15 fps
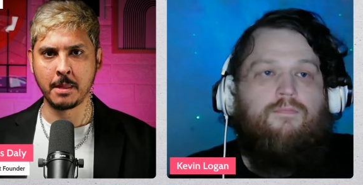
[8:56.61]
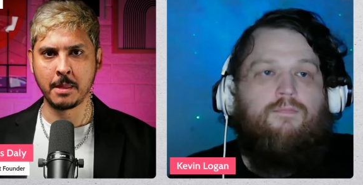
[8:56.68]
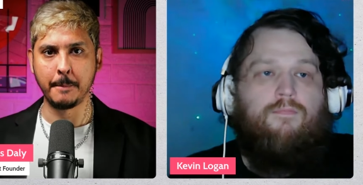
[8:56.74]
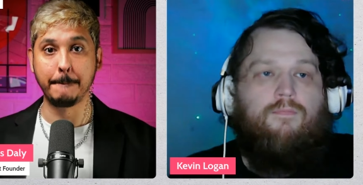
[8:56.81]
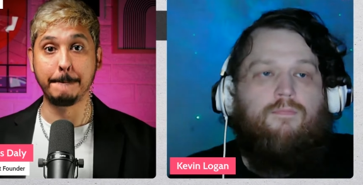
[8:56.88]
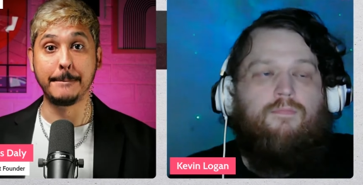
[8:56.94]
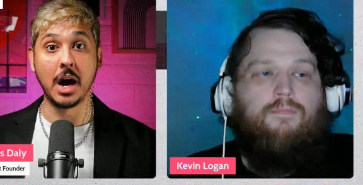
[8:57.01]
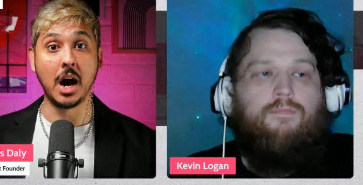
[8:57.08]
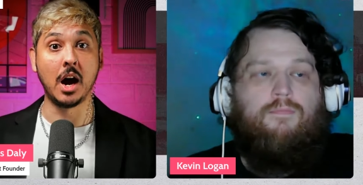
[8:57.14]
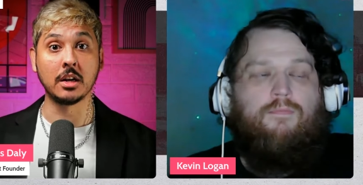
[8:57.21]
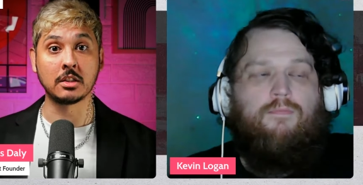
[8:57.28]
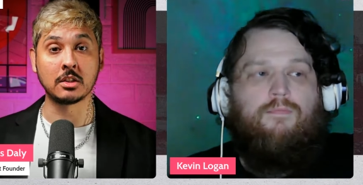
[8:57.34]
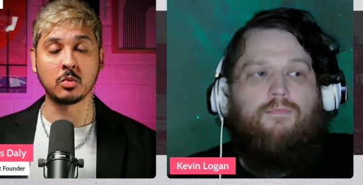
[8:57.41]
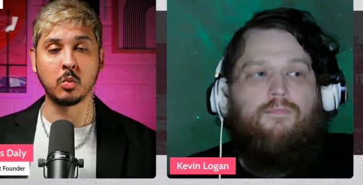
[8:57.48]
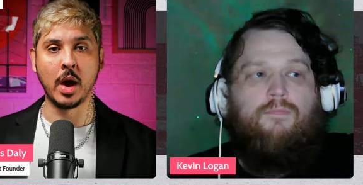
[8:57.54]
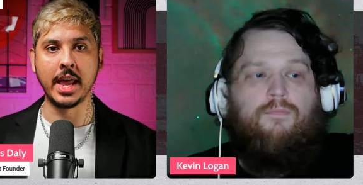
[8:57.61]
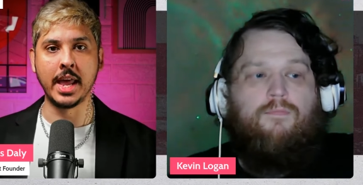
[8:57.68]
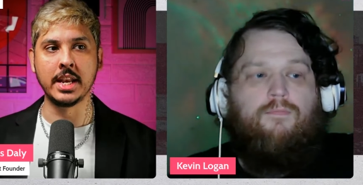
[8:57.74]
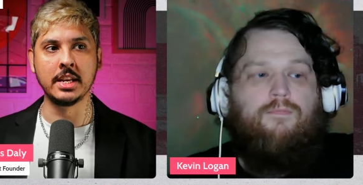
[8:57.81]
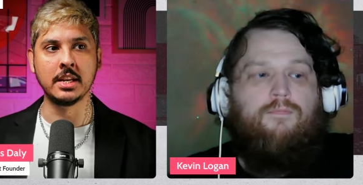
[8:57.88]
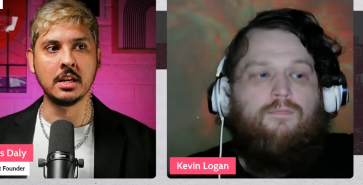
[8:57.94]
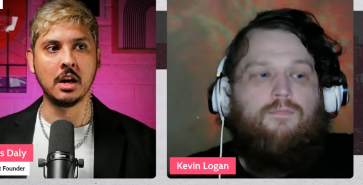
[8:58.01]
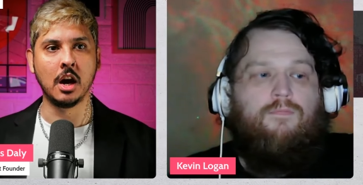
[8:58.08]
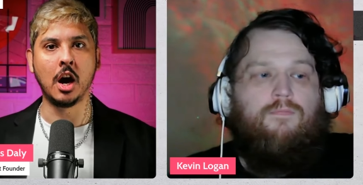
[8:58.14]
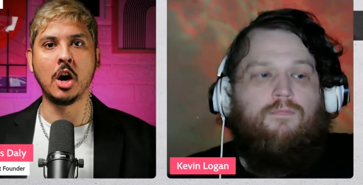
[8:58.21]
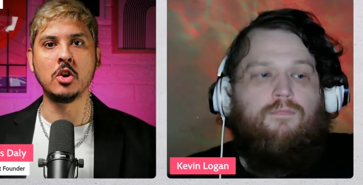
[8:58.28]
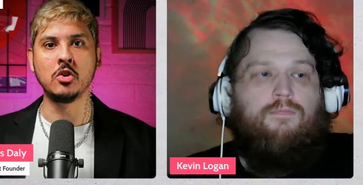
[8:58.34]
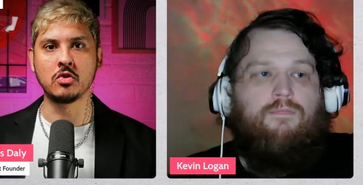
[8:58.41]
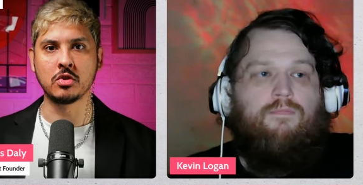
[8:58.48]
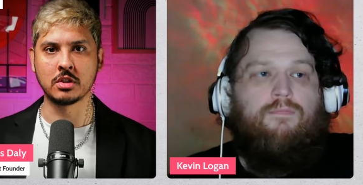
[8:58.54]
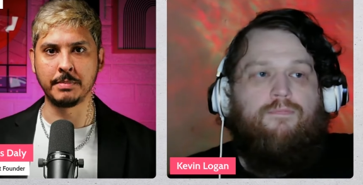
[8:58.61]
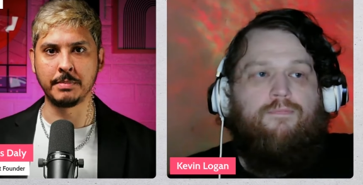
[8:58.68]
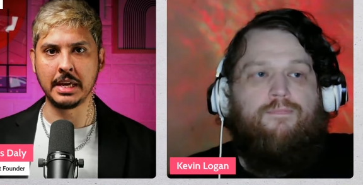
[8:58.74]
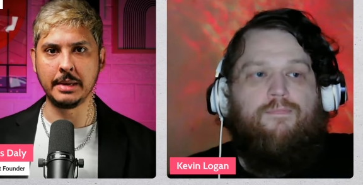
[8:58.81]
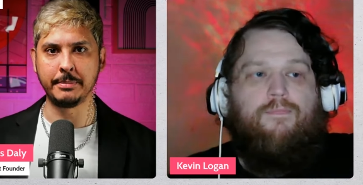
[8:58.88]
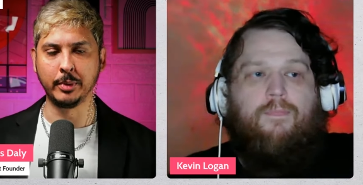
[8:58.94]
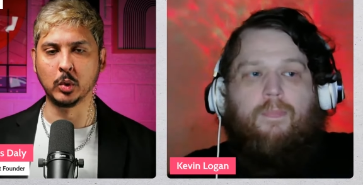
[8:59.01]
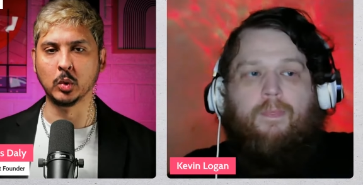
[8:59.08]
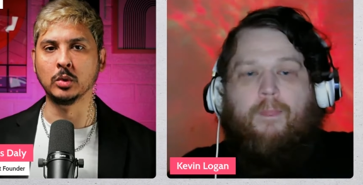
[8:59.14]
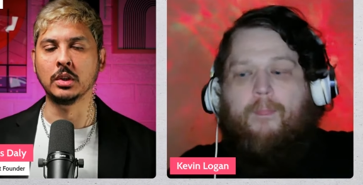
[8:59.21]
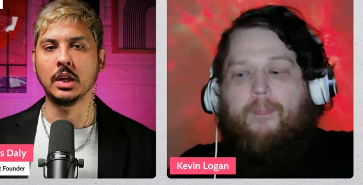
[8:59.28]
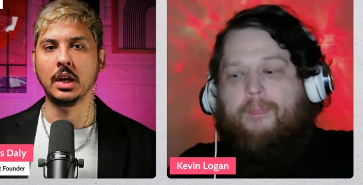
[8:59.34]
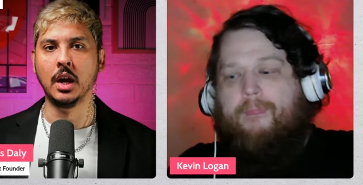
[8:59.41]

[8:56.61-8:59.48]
Speaker 1: But when hundreds of people